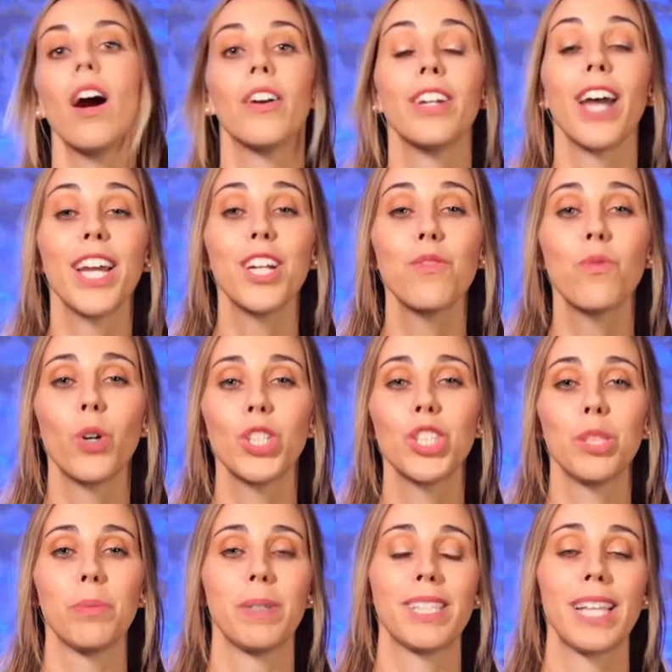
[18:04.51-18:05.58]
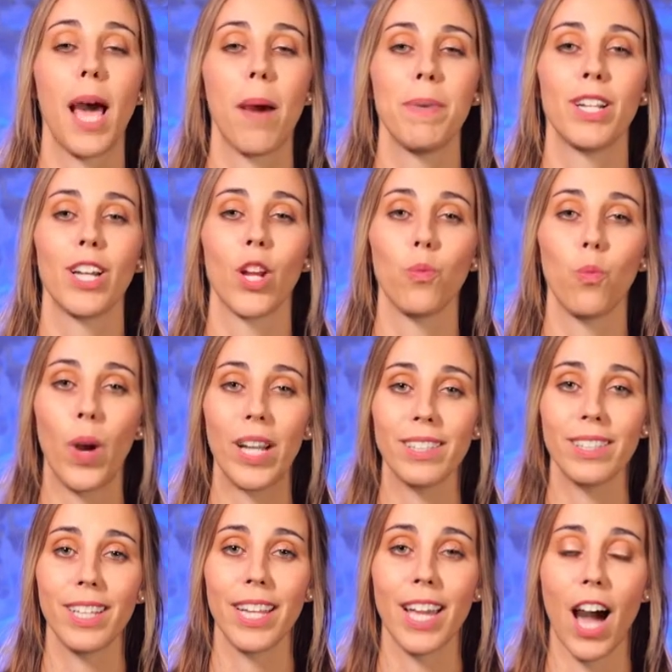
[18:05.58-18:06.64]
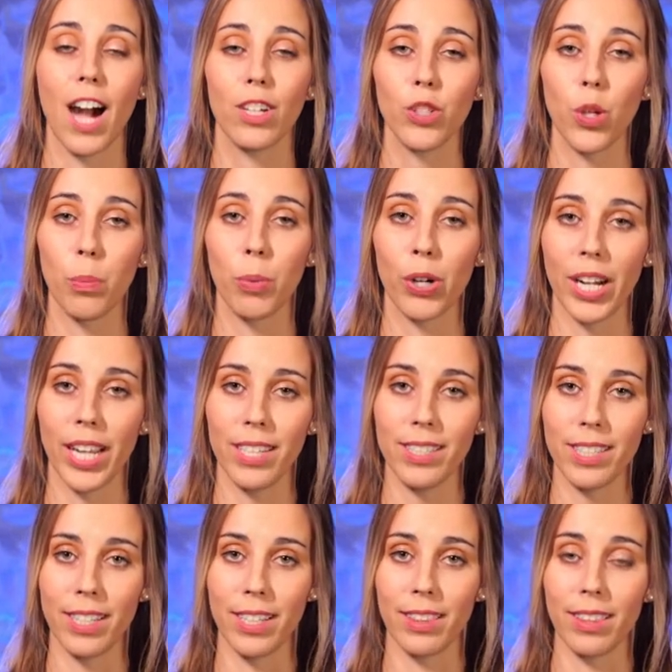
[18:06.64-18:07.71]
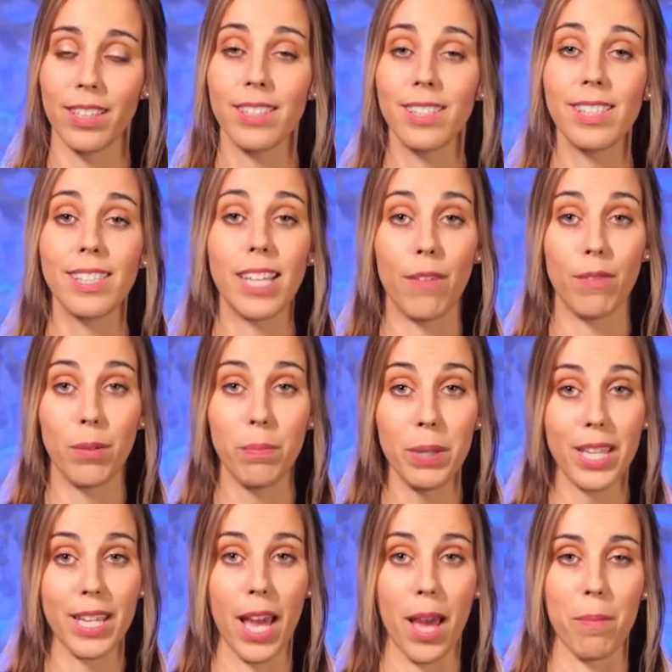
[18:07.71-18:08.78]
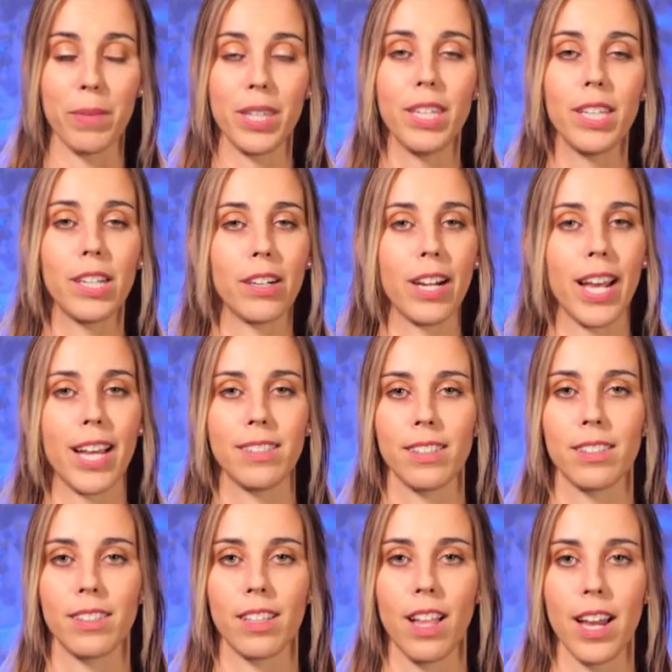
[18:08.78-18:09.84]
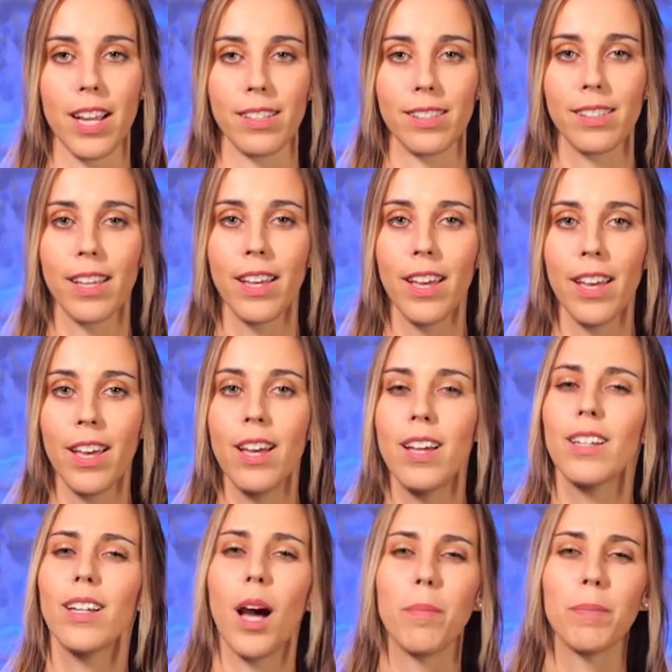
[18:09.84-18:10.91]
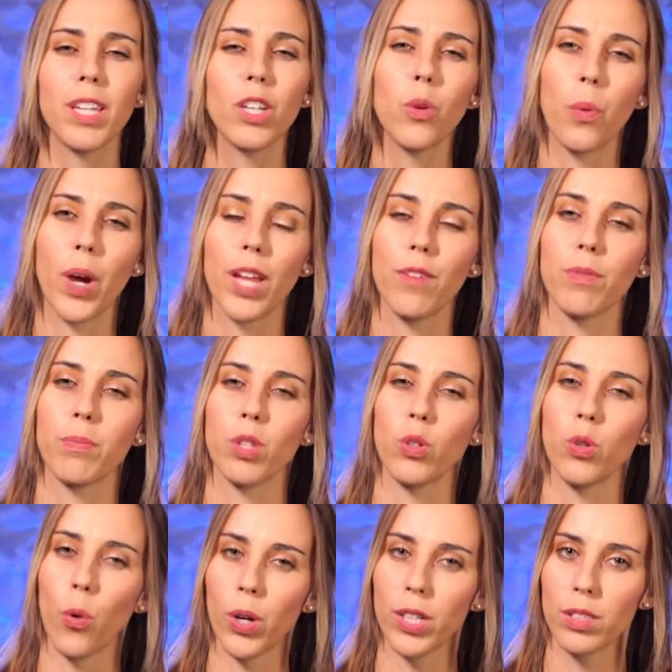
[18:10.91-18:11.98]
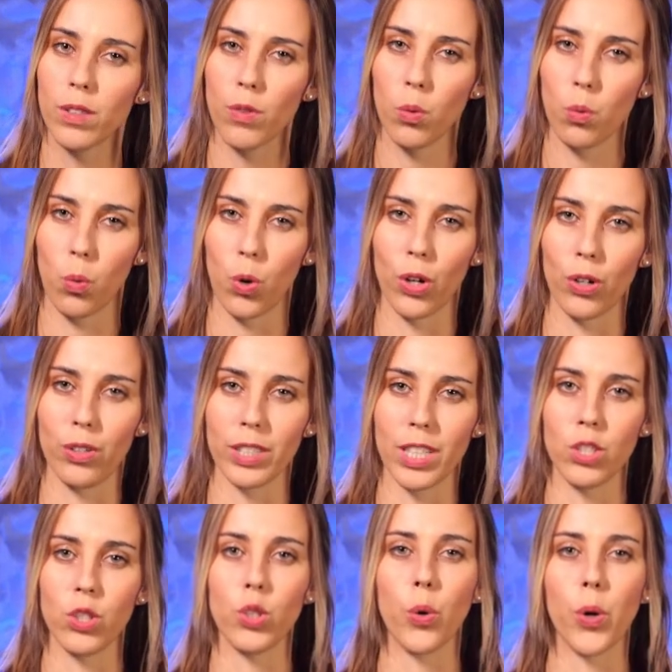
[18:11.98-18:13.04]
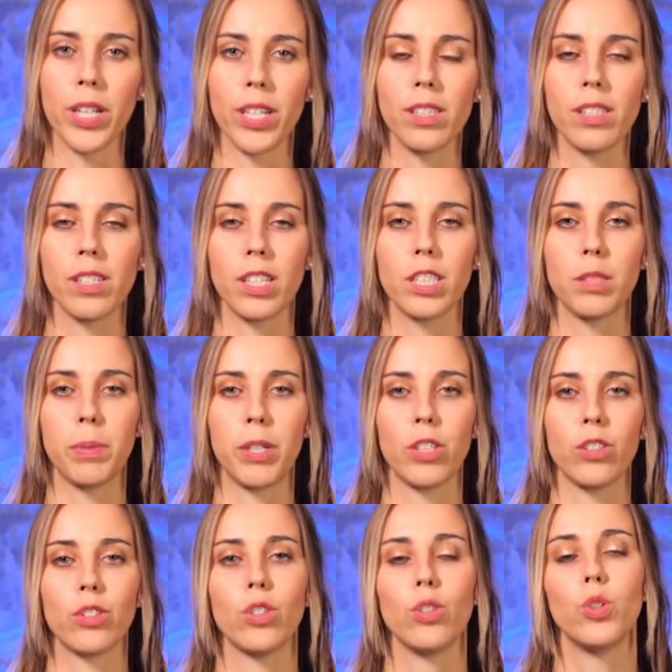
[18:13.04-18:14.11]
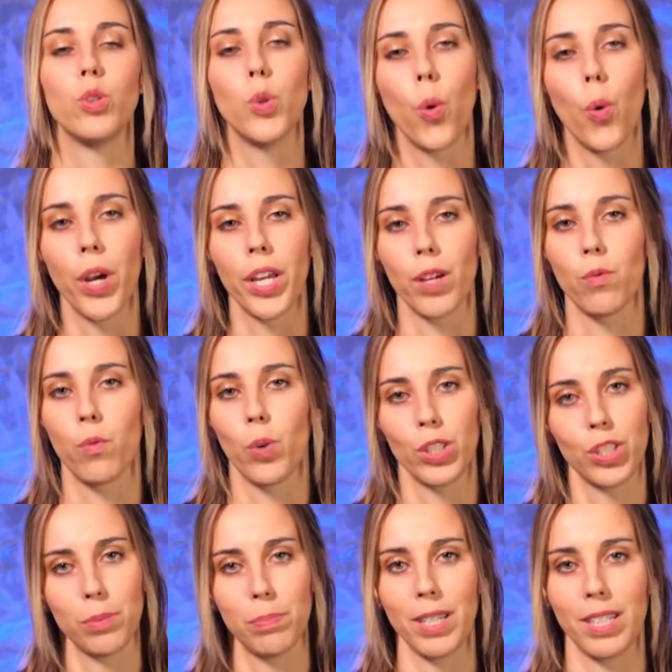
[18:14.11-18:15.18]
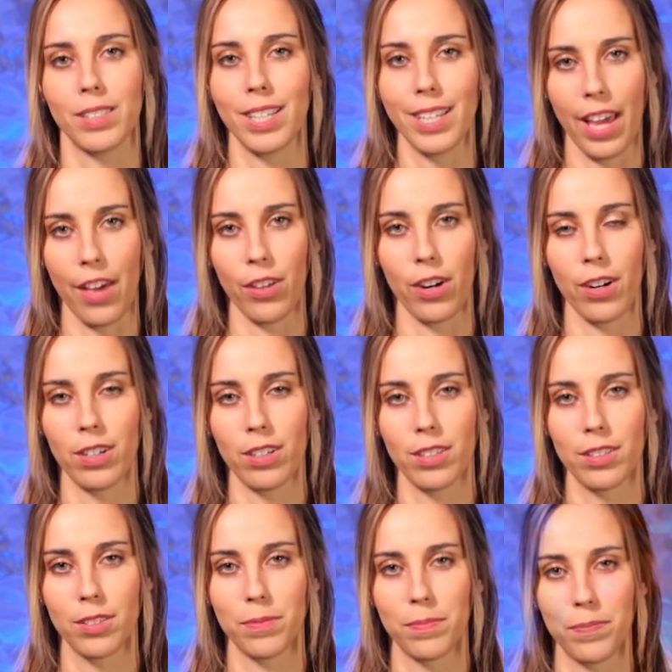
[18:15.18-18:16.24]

Our night of worship is happening on Wednesday, October 18th, 7 p.m. here at Essex Alliance. Come get away from the noise of the world and join us to experience the joy of worshiping together.